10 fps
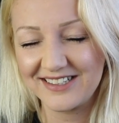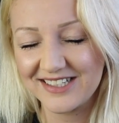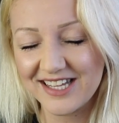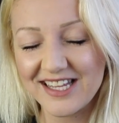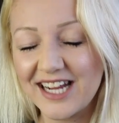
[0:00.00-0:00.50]

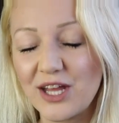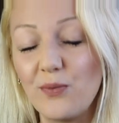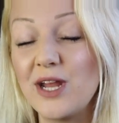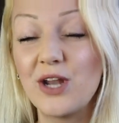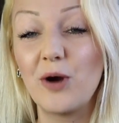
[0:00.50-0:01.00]
to think that
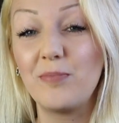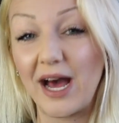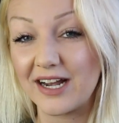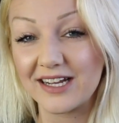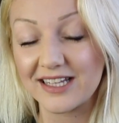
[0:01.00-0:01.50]
we know
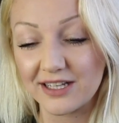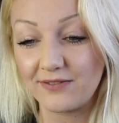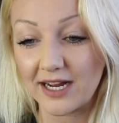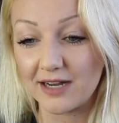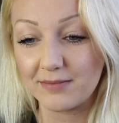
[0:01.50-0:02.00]
better than the
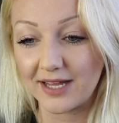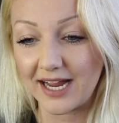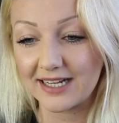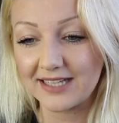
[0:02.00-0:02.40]
fucking plant.